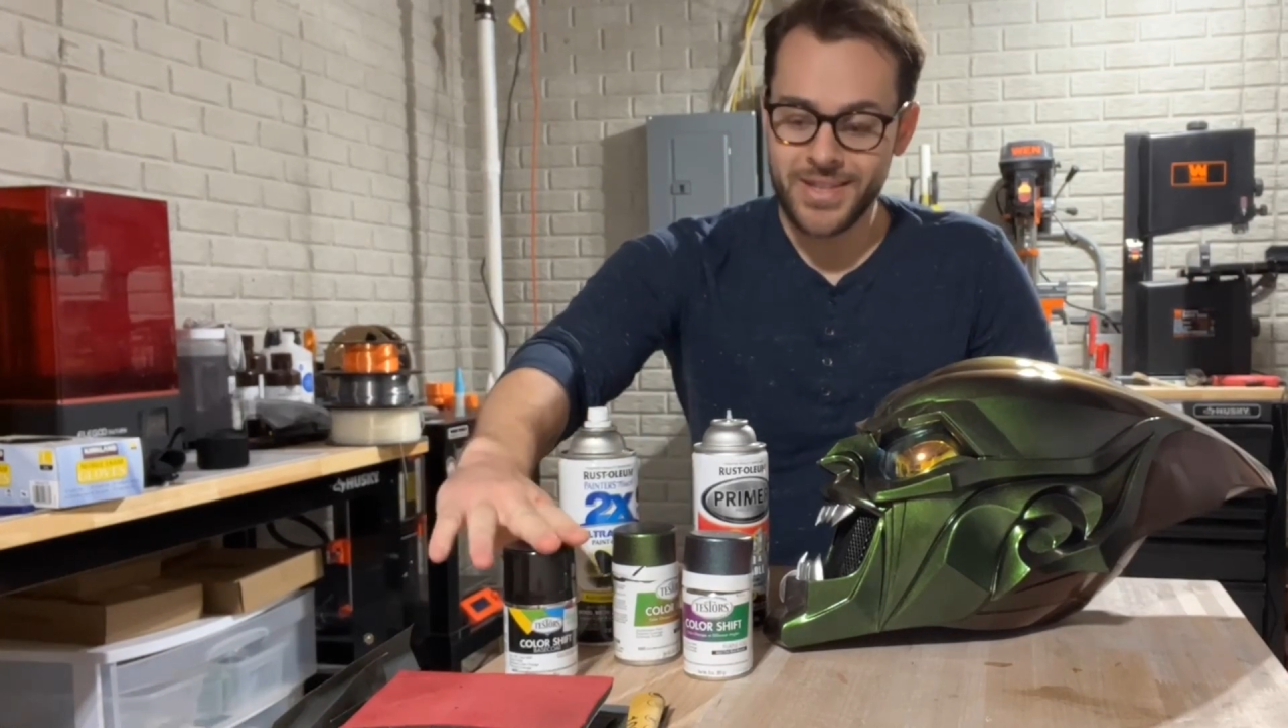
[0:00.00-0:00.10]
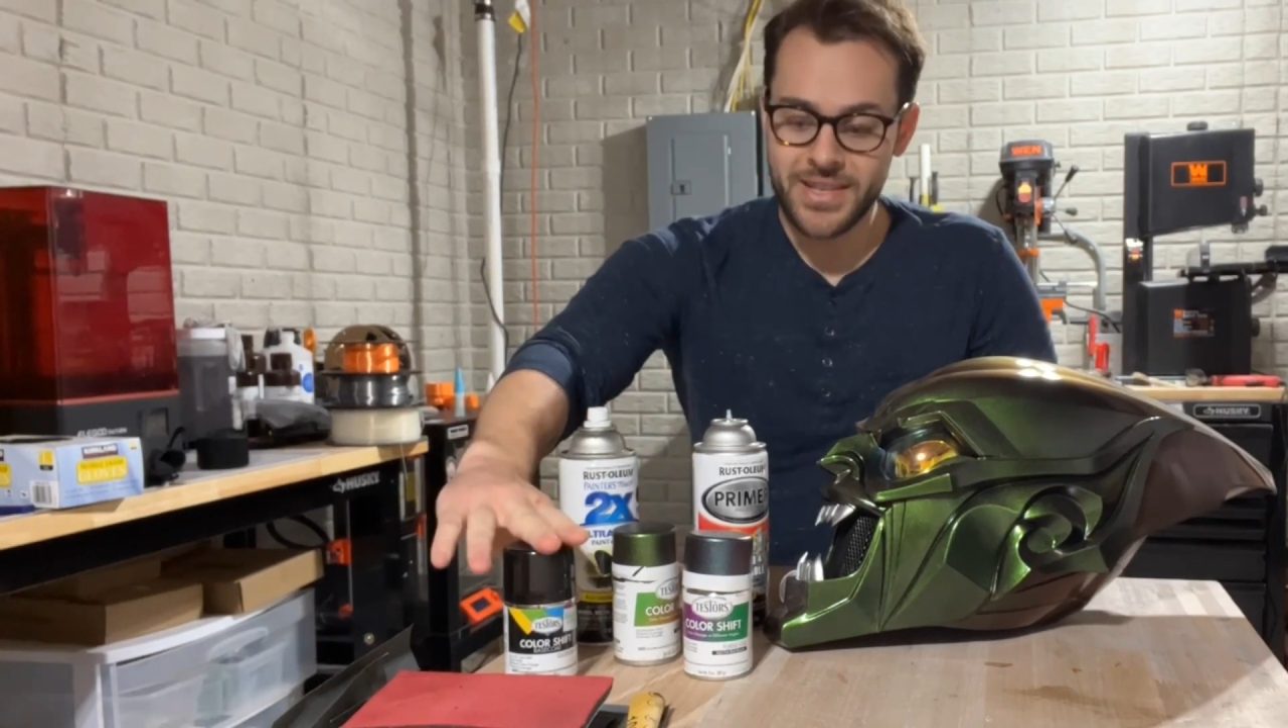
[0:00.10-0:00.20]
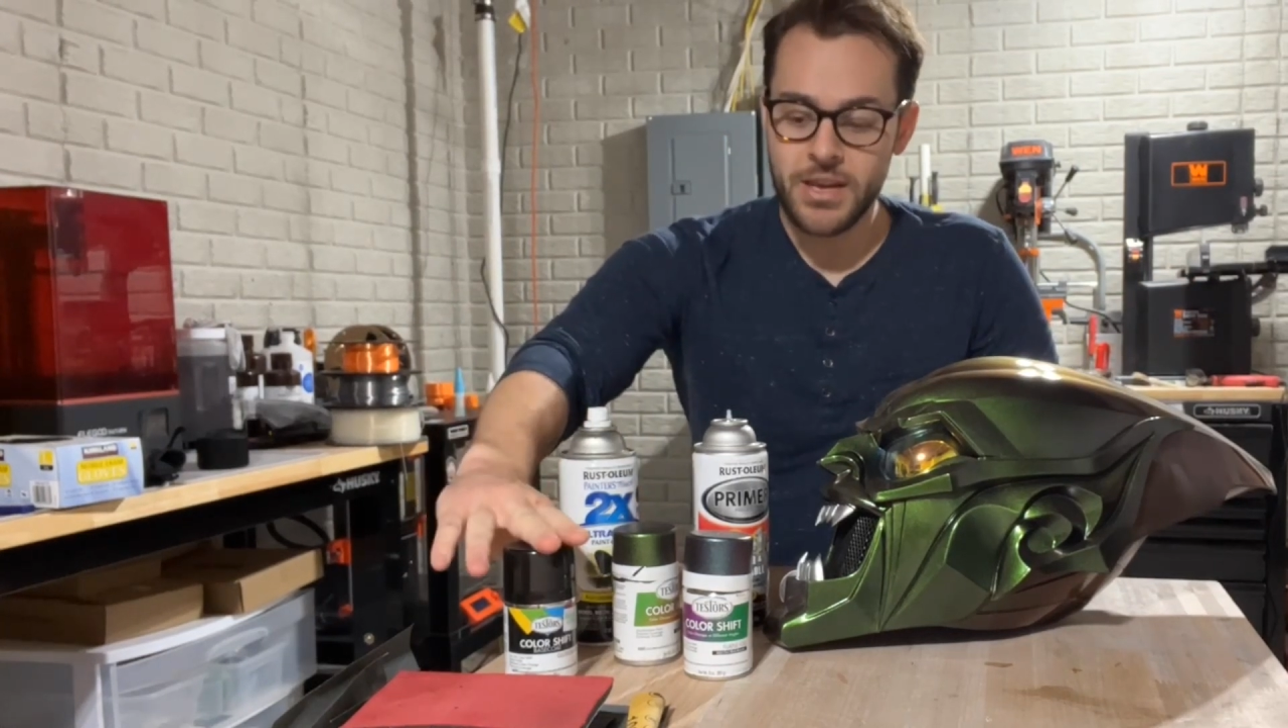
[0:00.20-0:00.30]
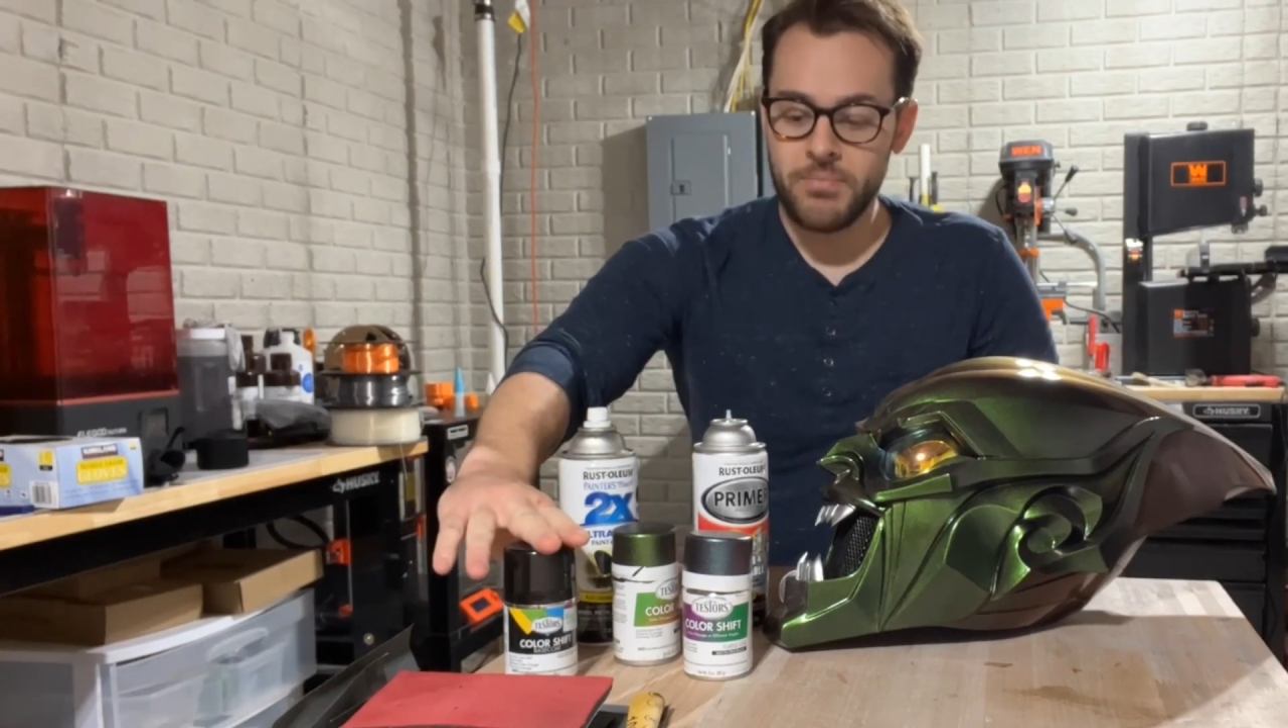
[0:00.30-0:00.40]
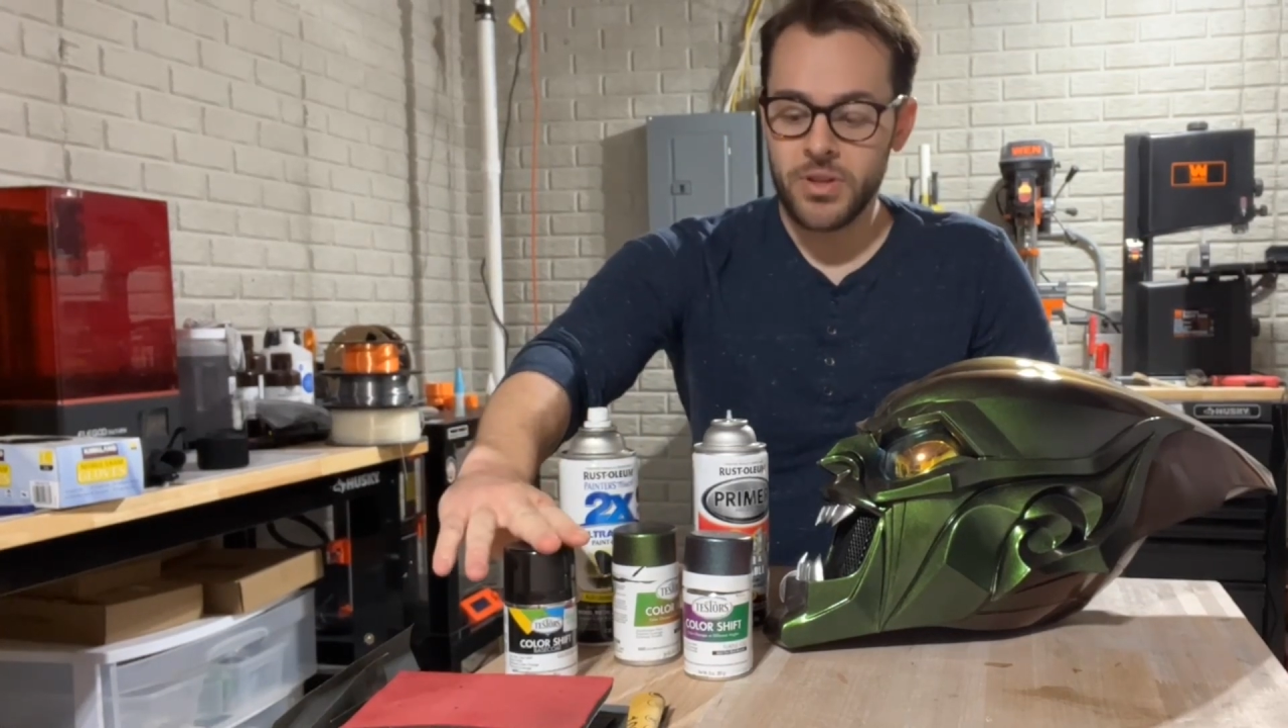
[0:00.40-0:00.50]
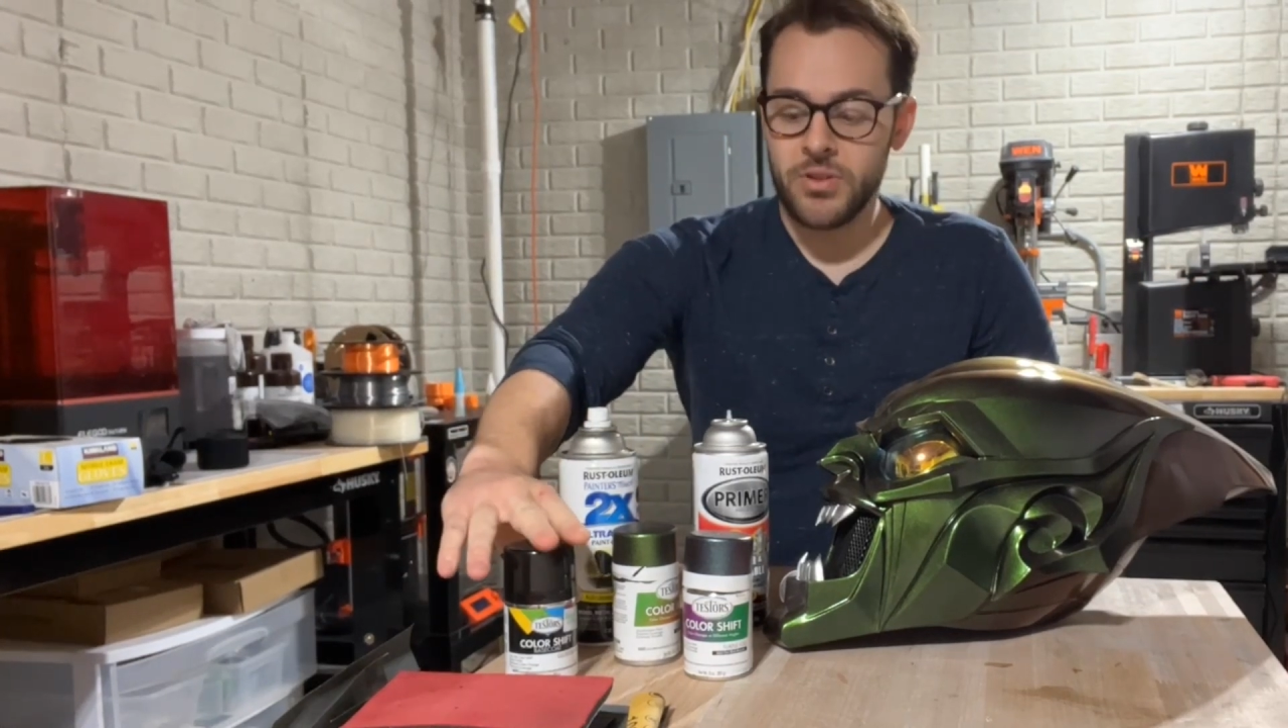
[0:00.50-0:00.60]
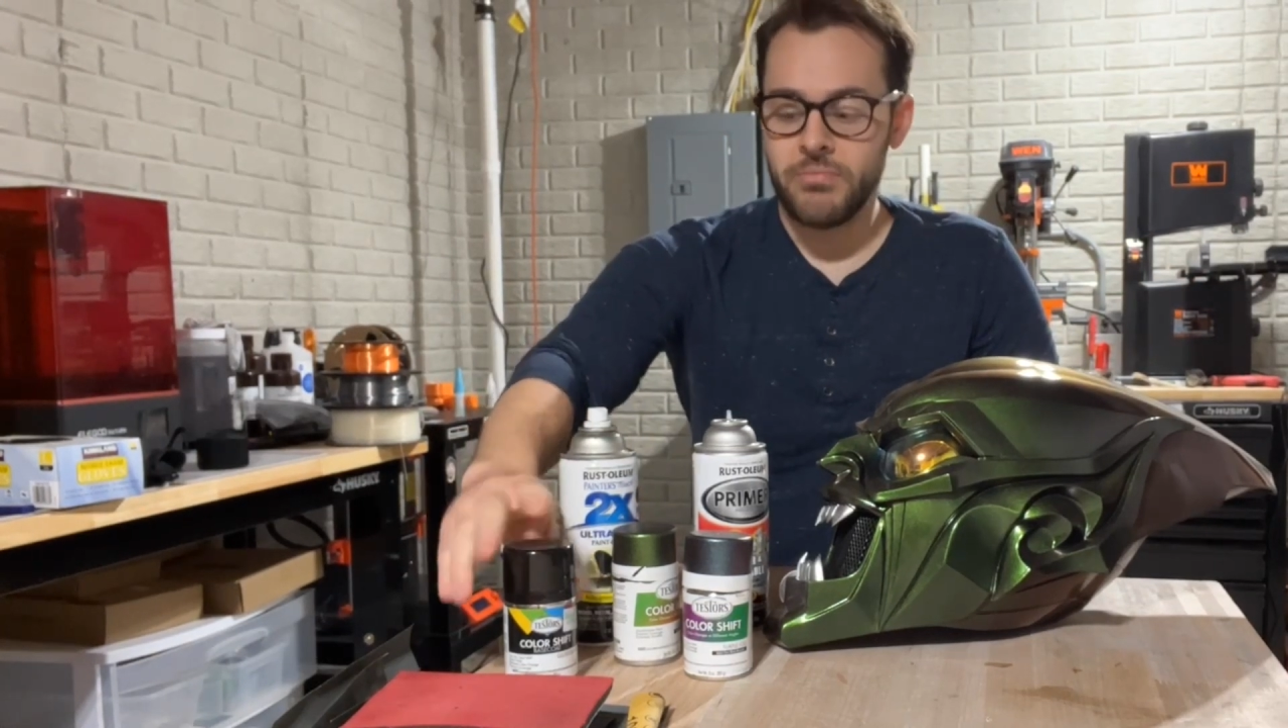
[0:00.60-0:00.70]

skipping the